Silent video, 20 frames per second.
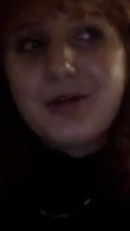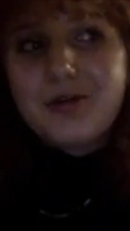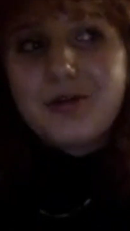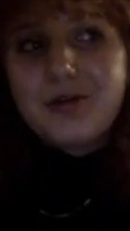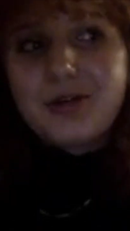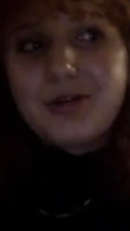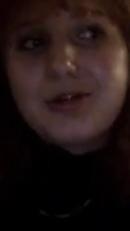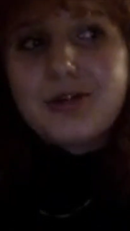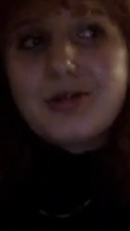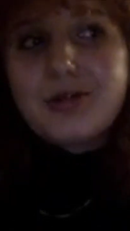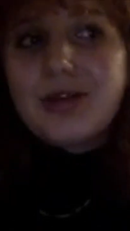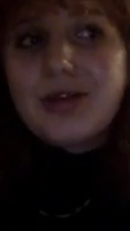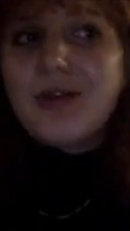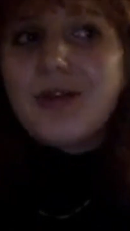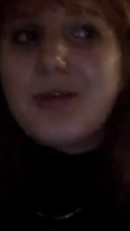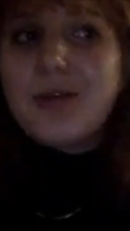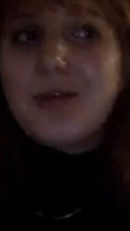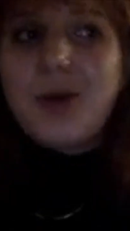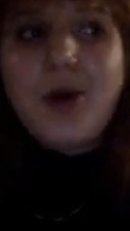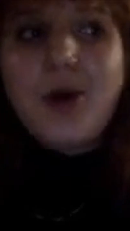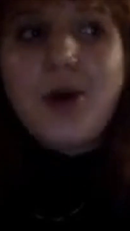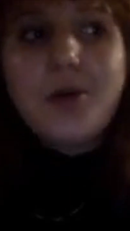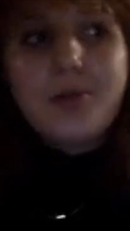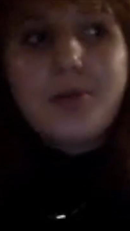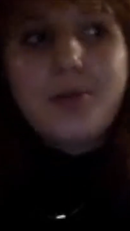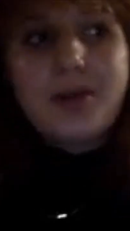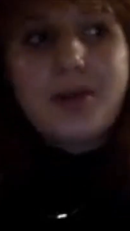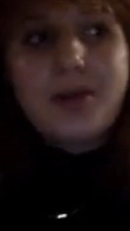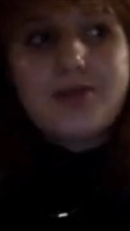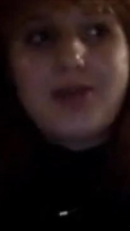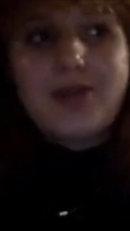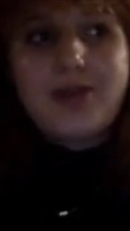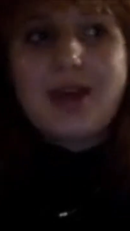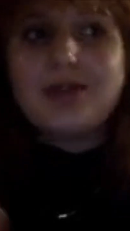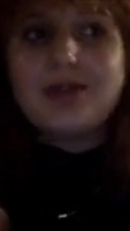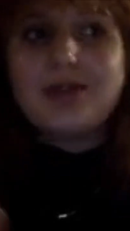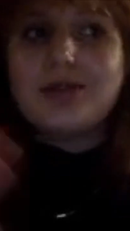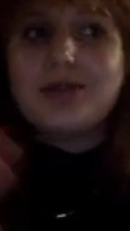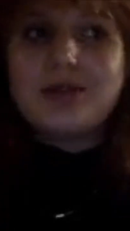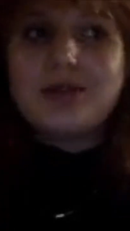when you give up hope and write
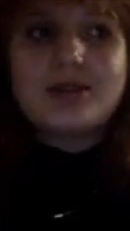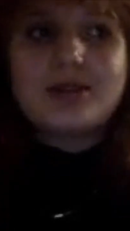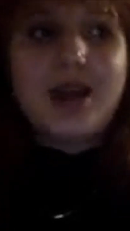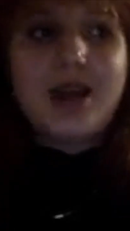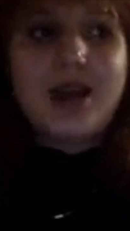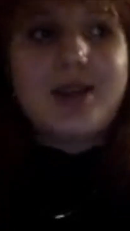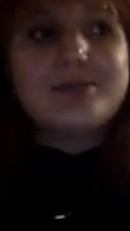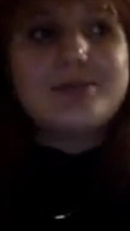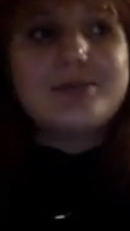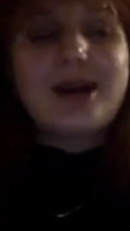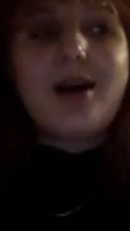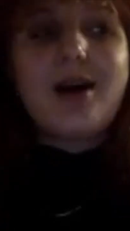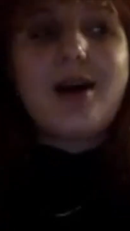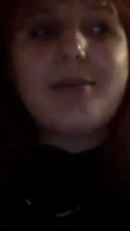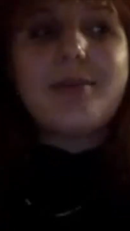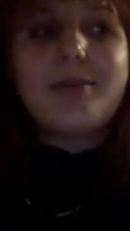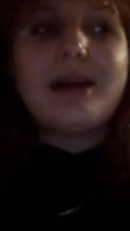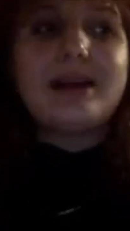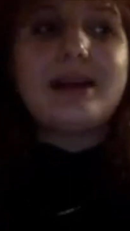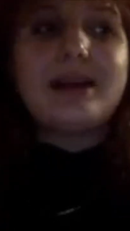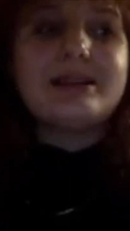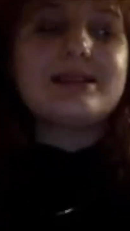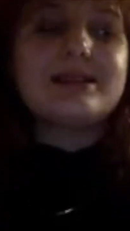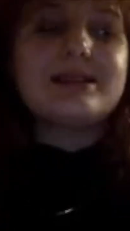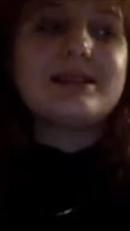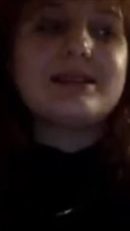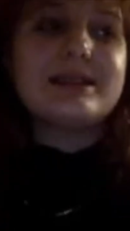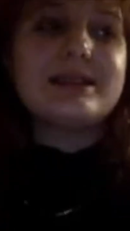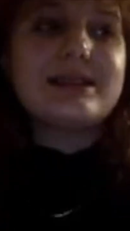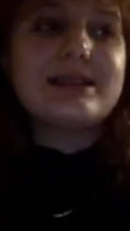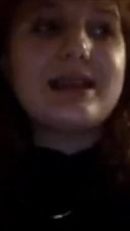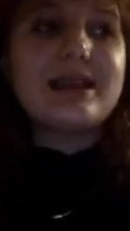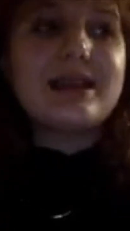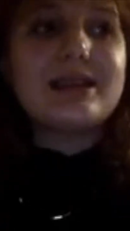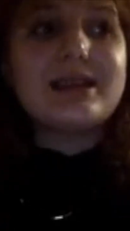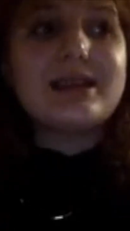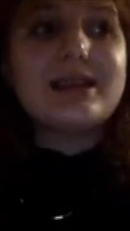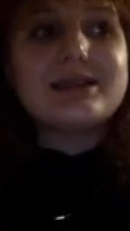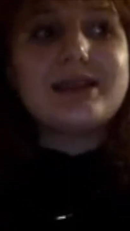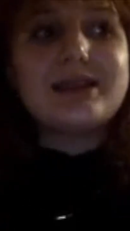New York Times op-eds that say
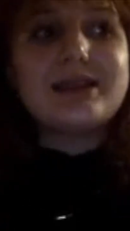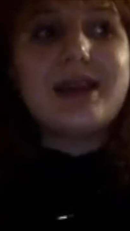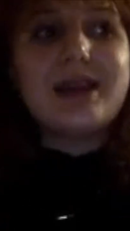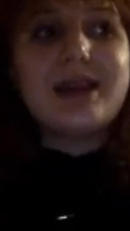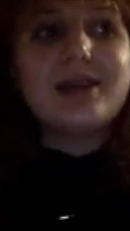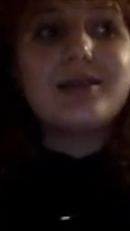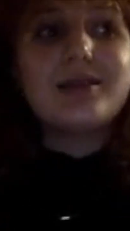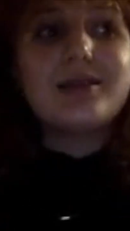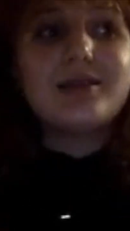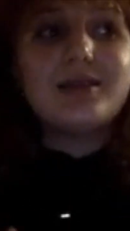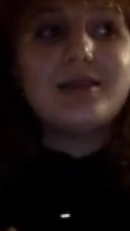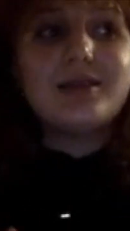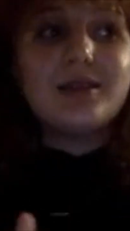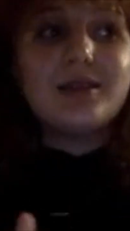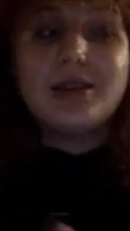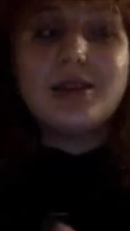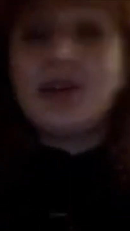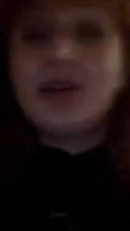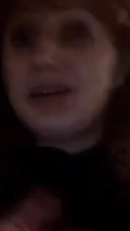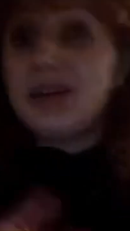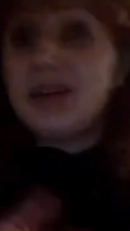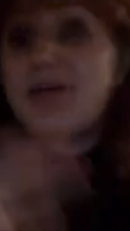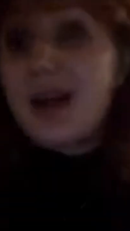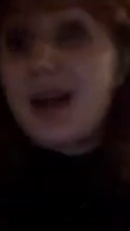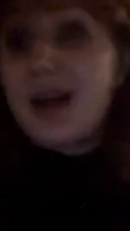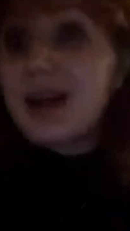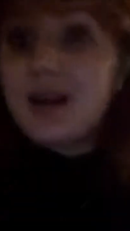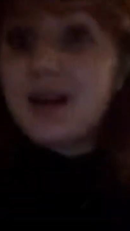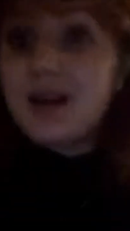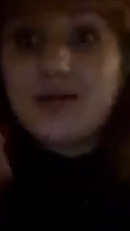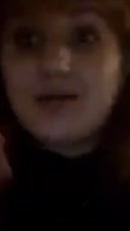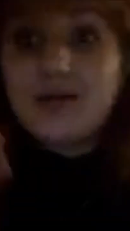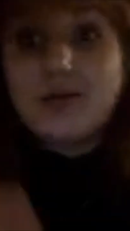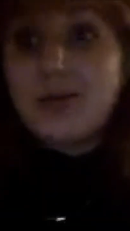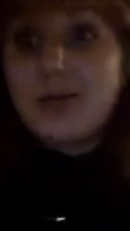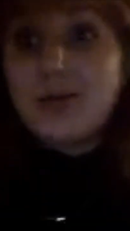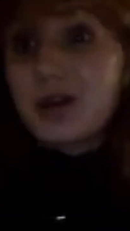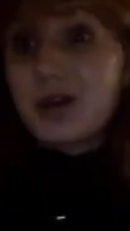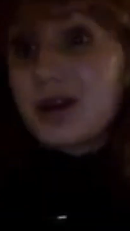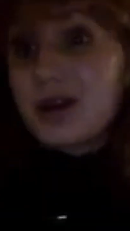things like, you know, like, fuck it,
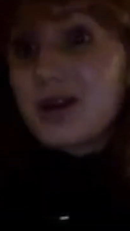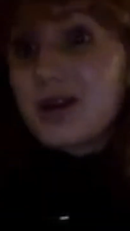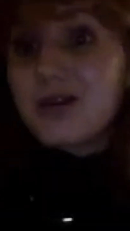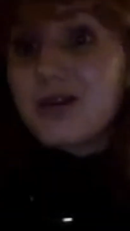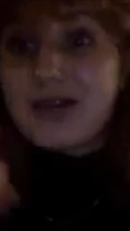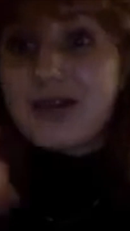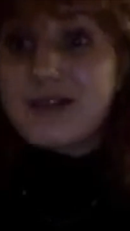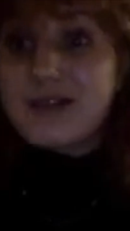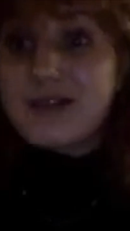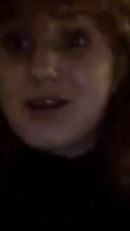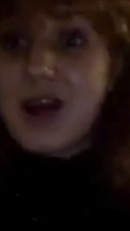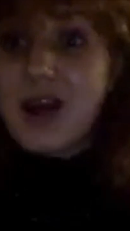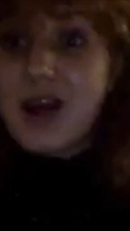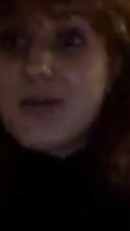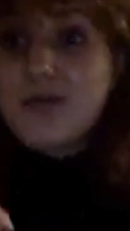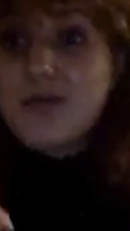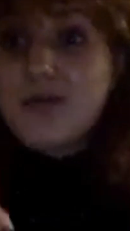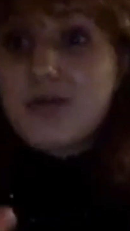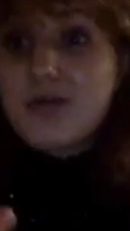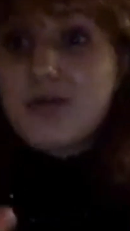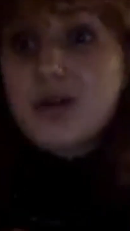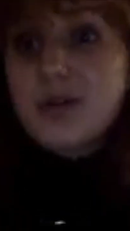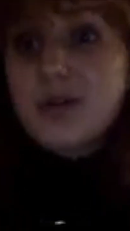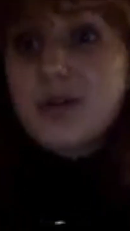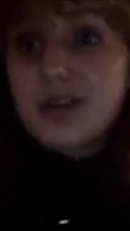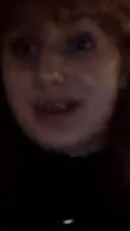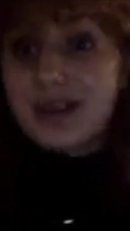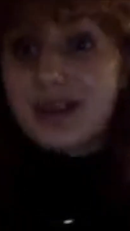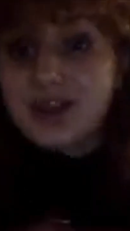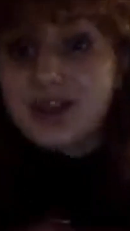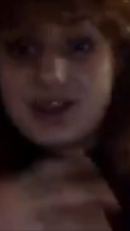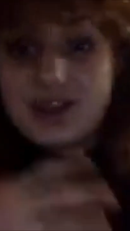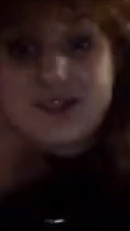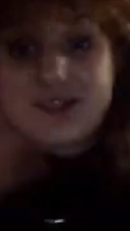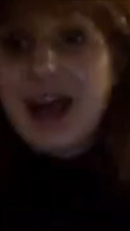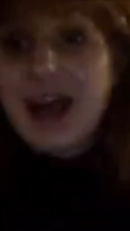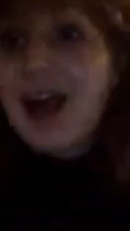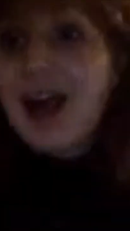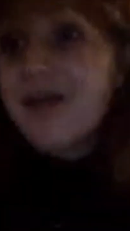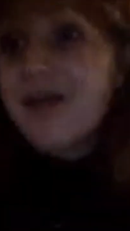we're going to let the climate warm and let's just
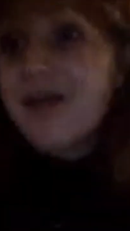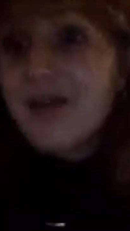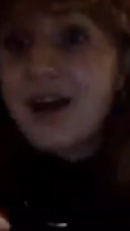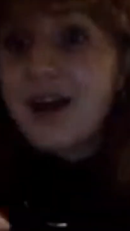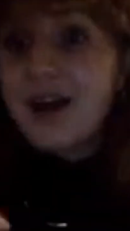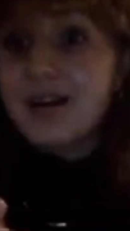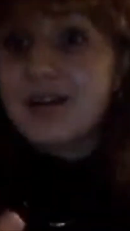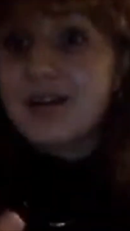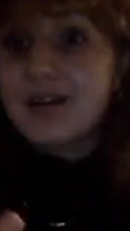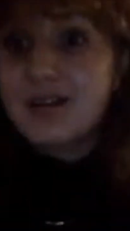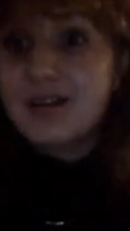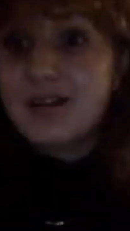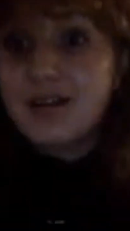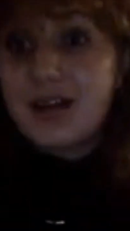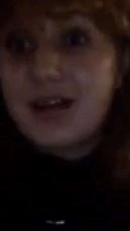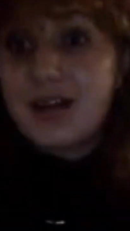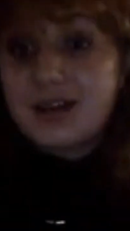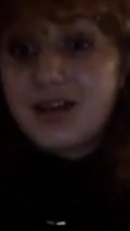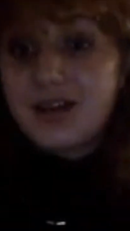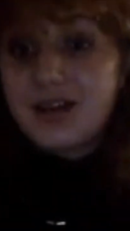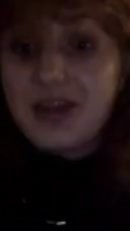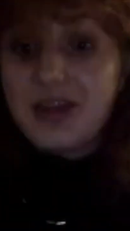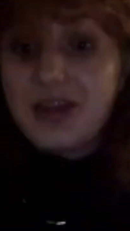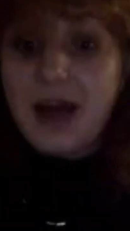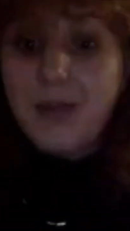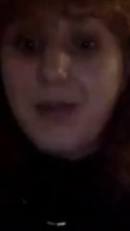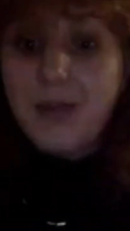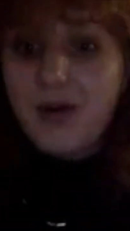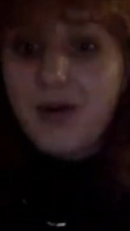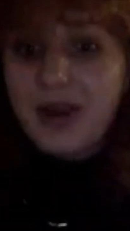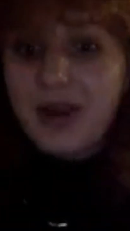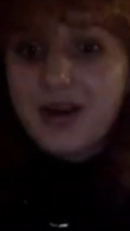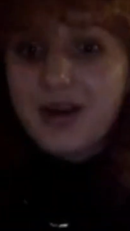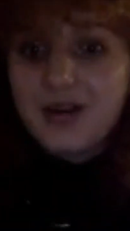have fun until that point.